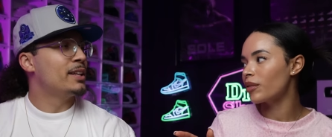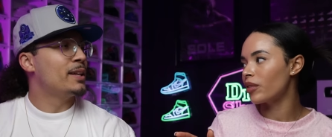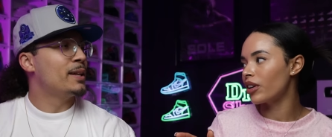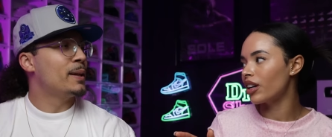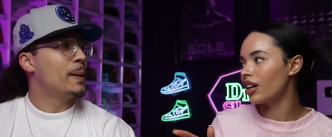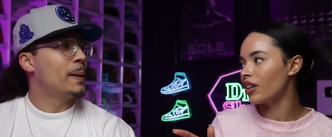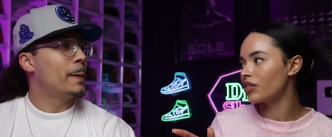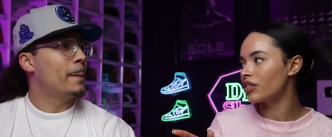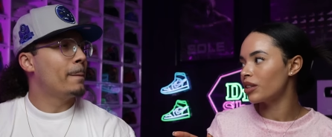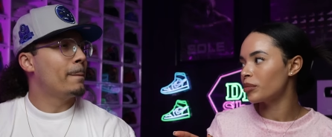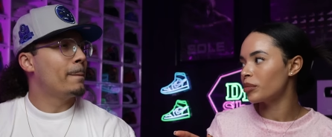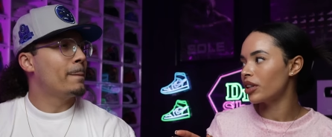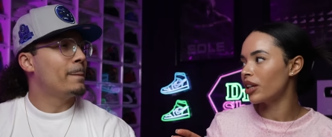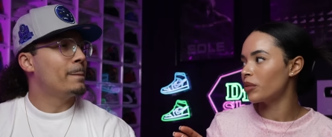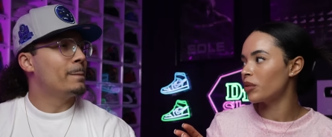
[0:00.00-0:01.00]
Speaker 1: them very
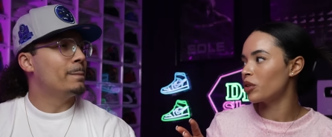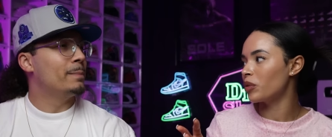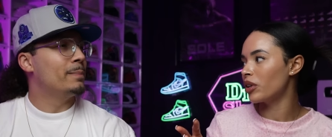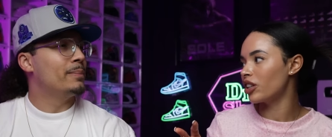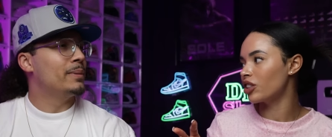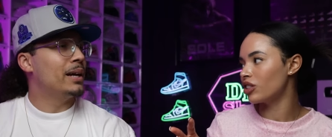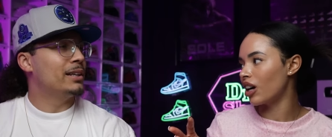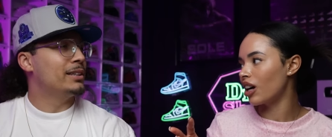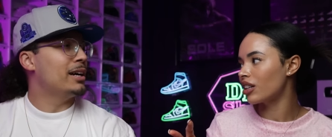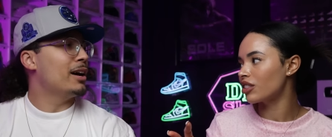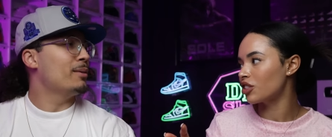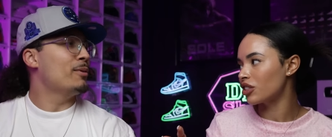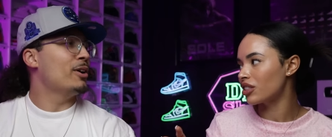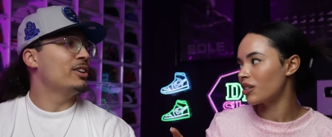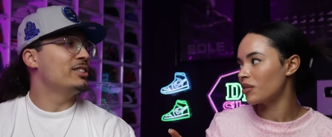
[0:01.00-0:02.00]
often, but like when you wear your like
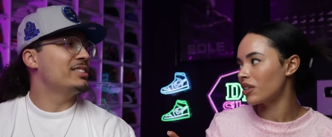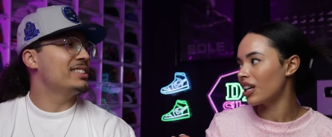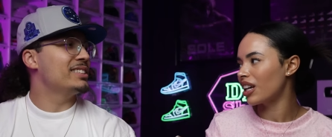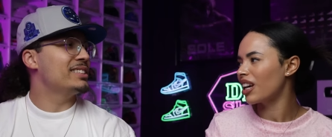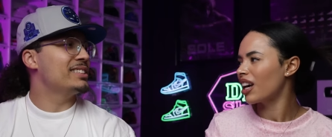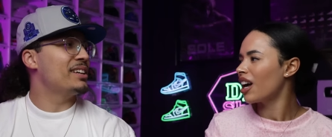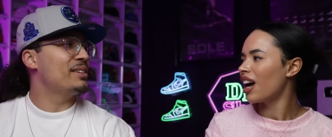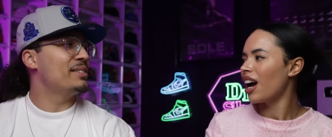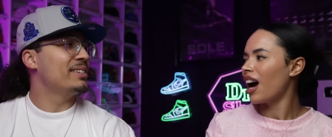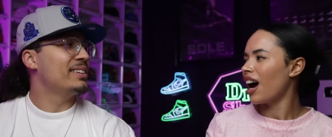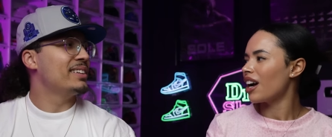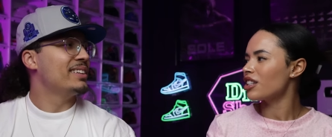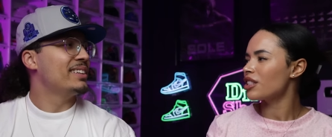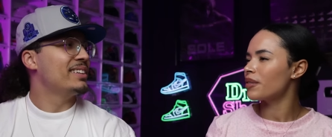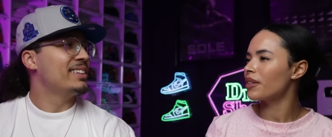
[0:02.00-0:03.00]
Doc Martens and stuff.
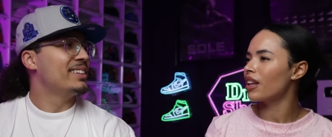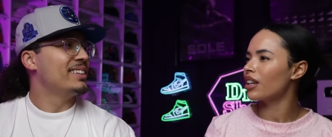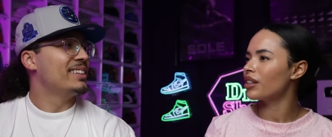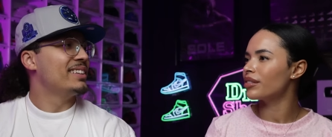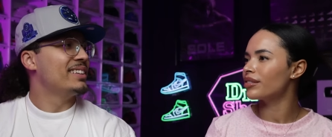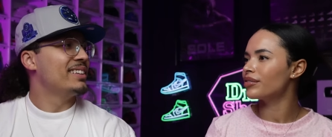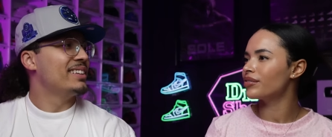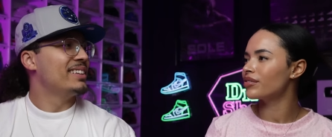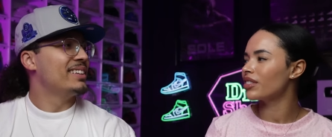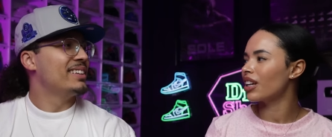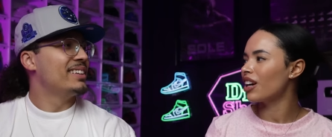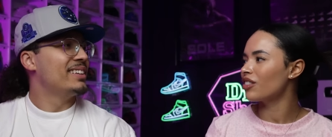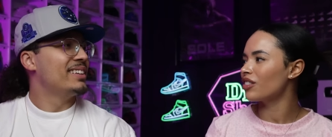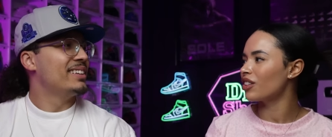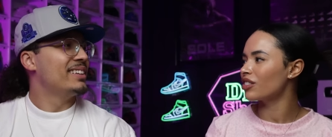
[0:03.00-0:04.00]
I just be like,
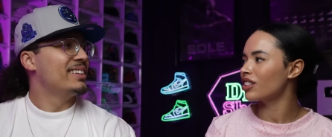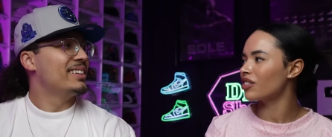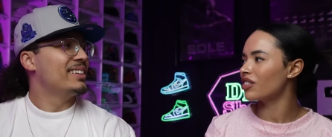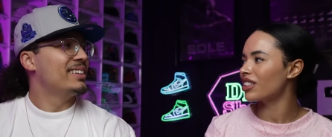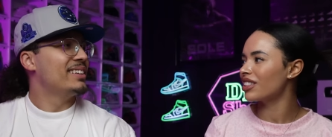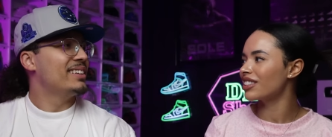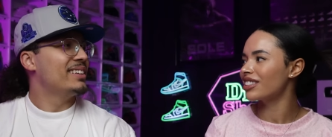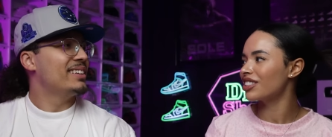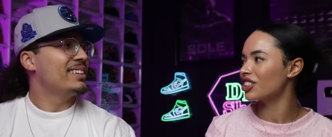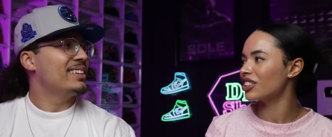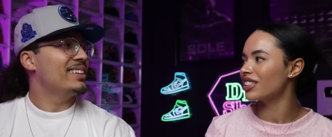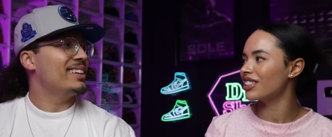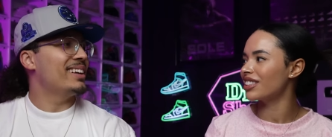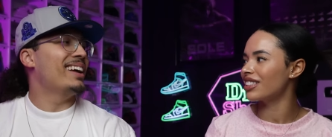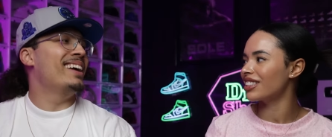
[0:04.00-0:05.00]
I don't know, something's
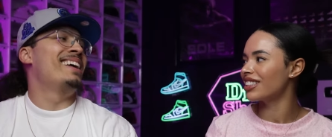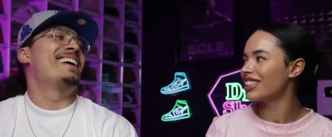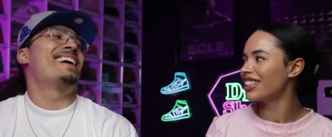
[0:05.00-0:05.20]
just